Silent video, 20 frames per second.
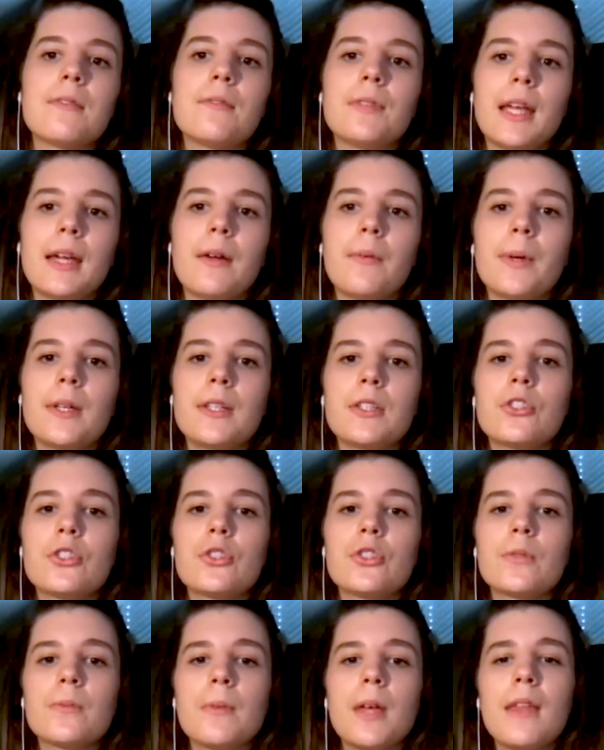
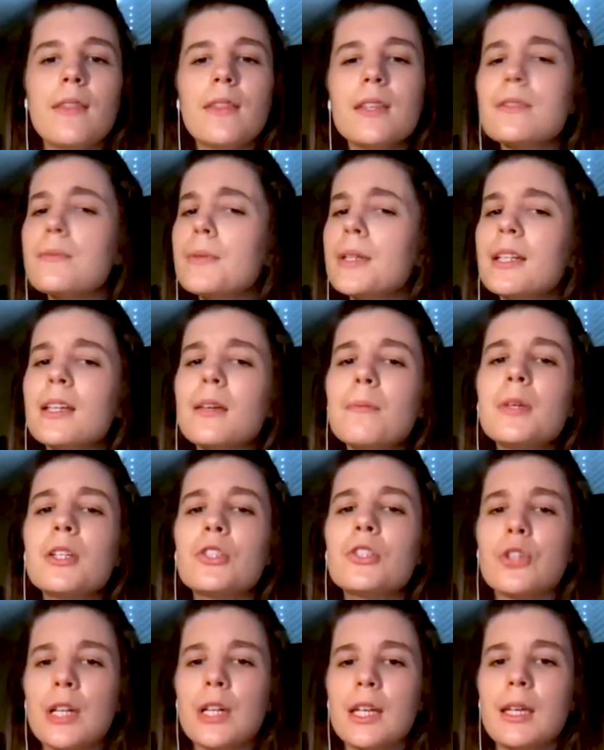language. And this one can be
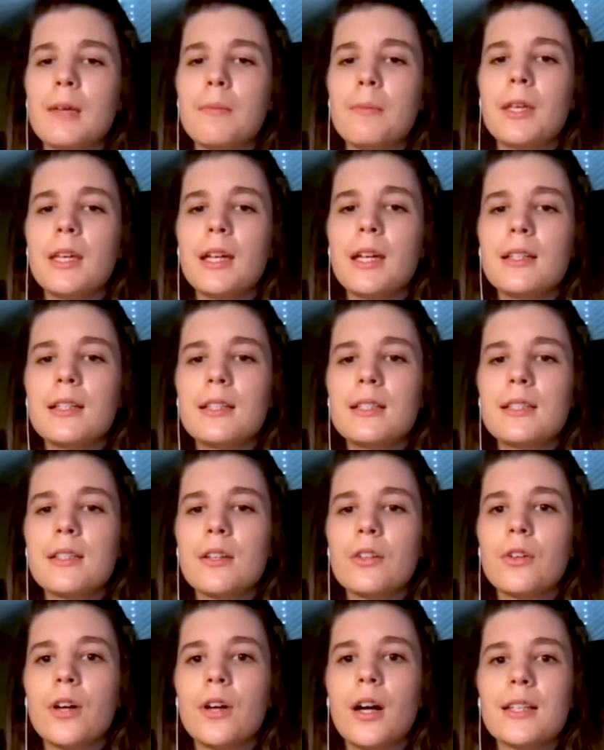tricky because
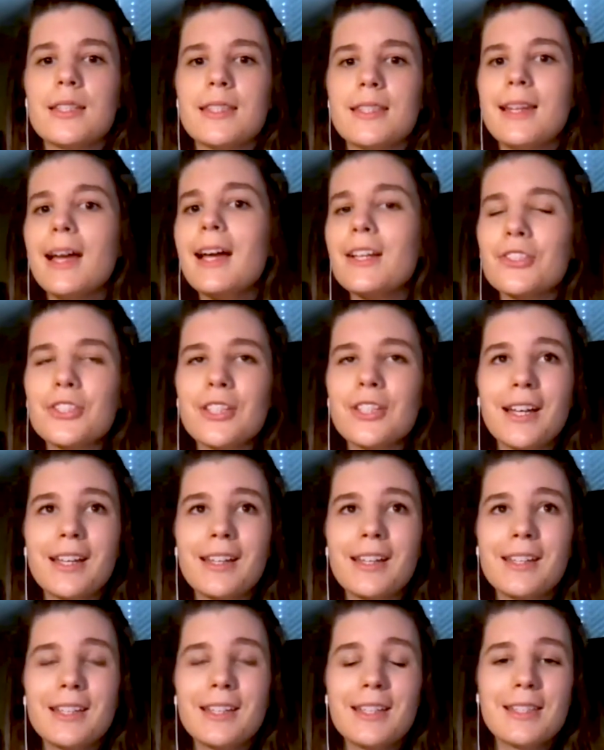across
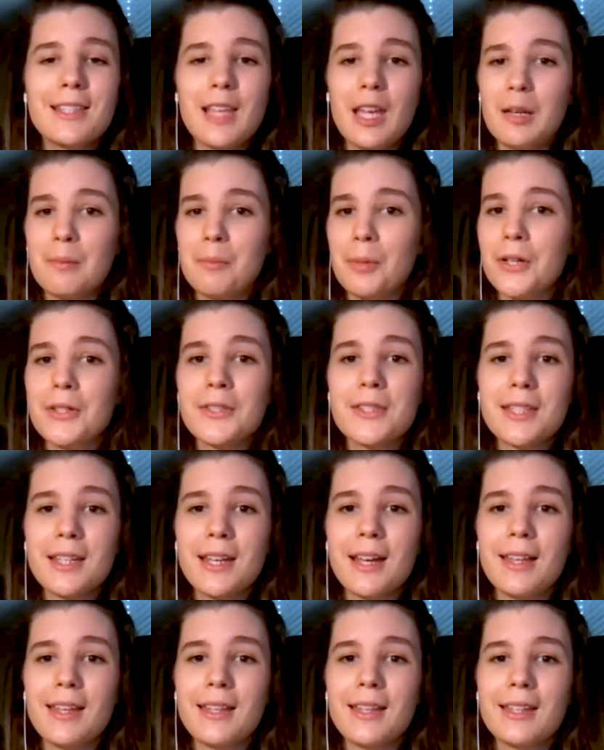nationalities and
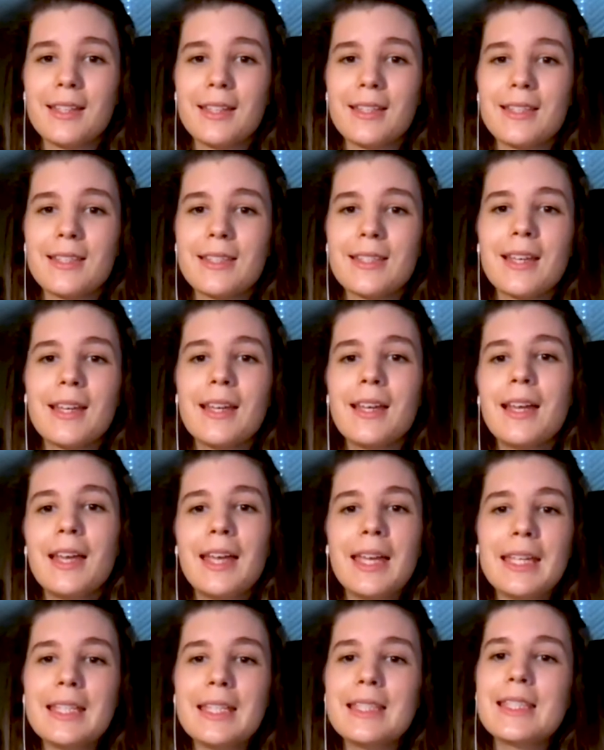personalities,
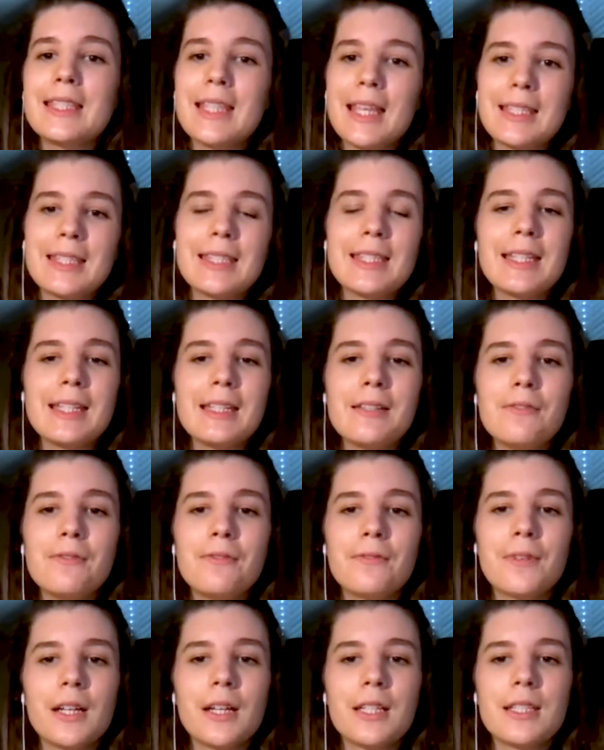insensitive
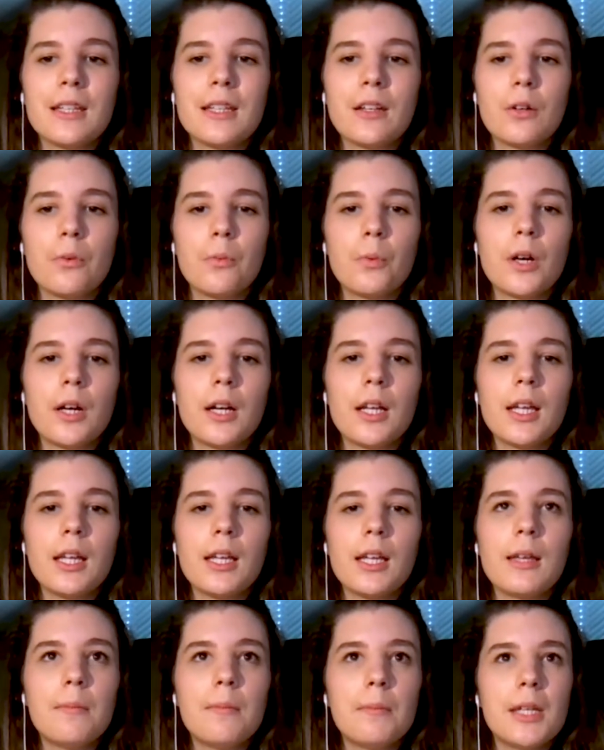phrasing or wording
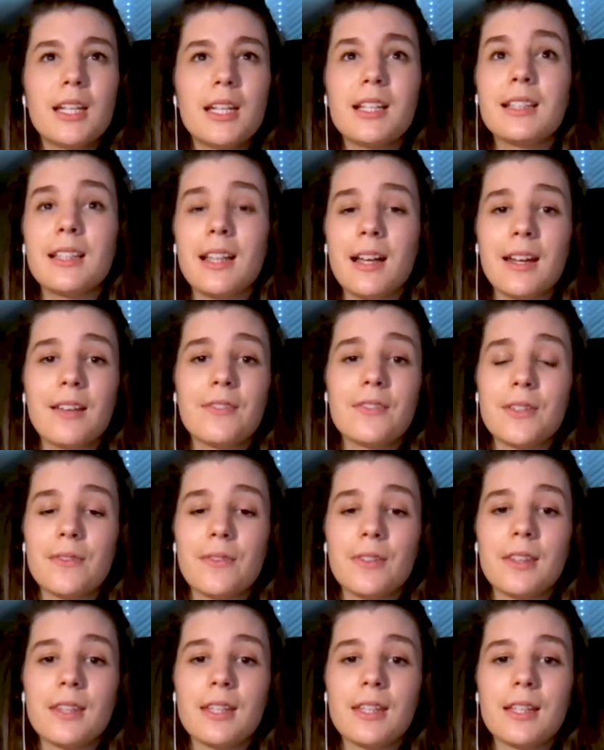can mean a lot of
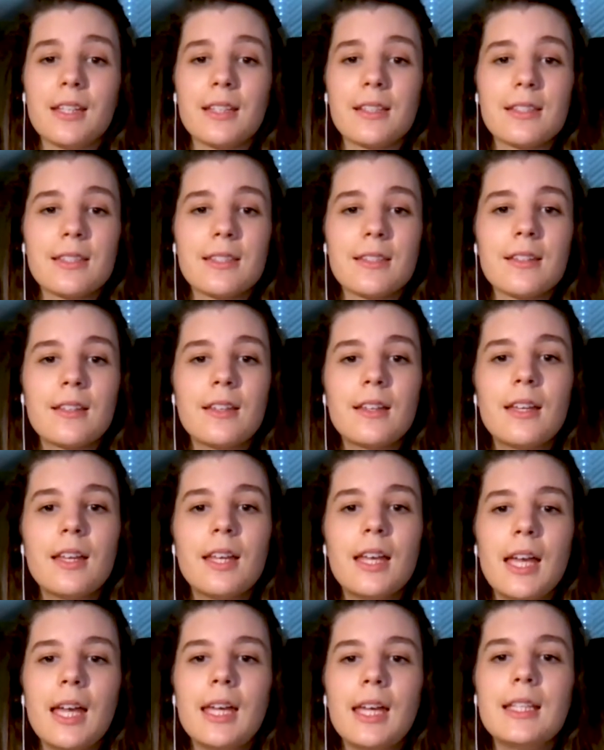different things.
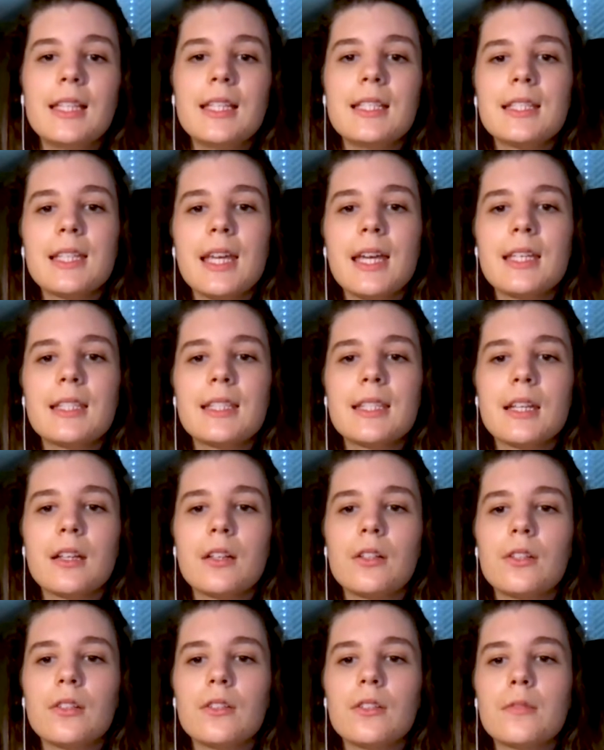In this case, it
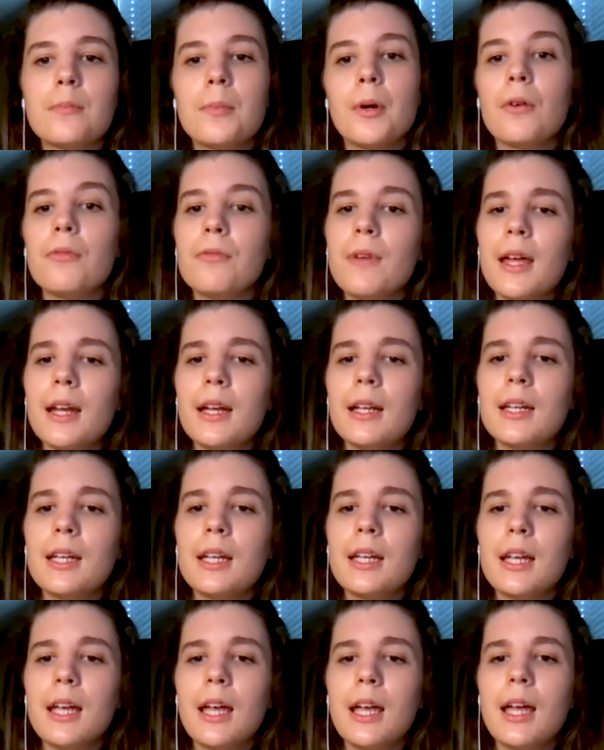includes
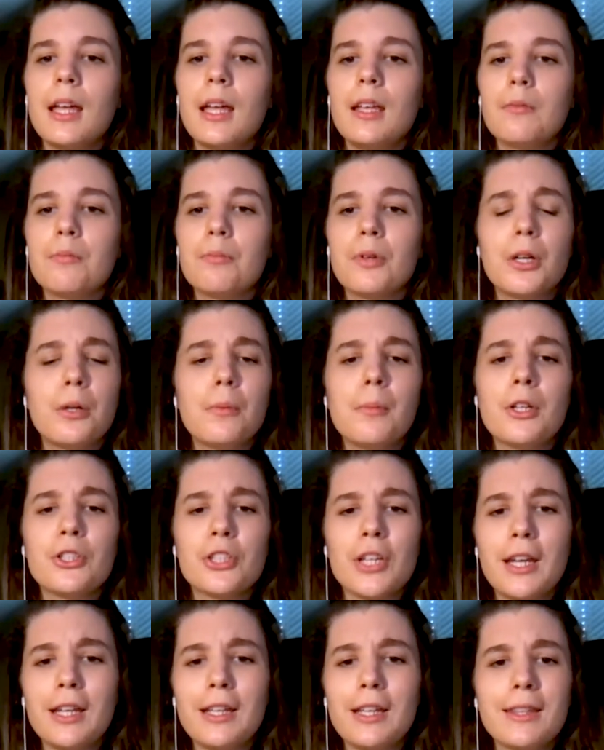profanity and pretty much
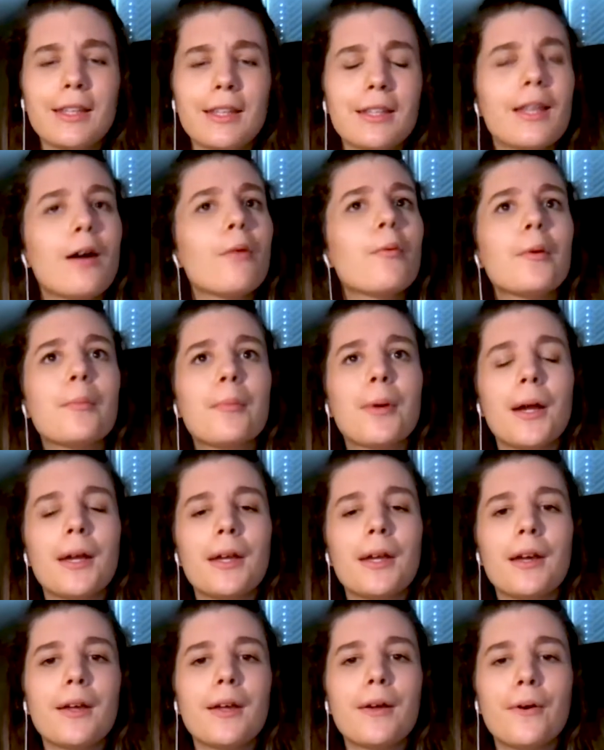anything that would break
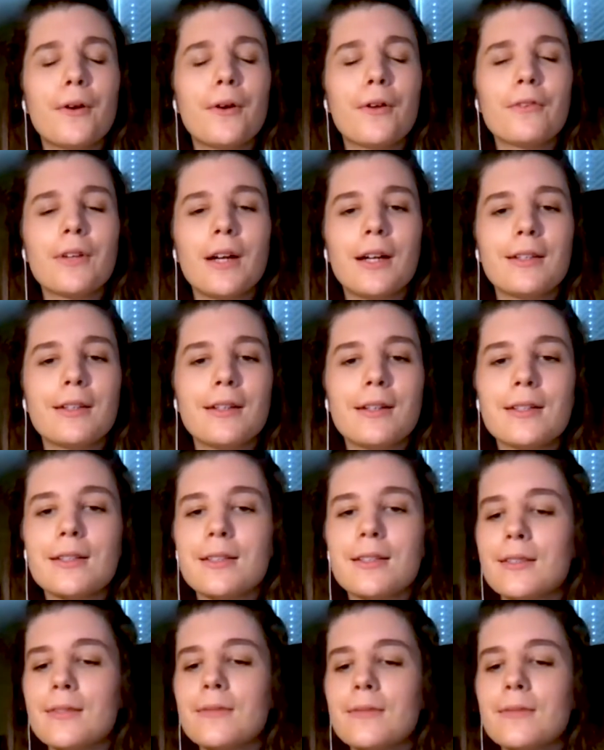a code of conduct.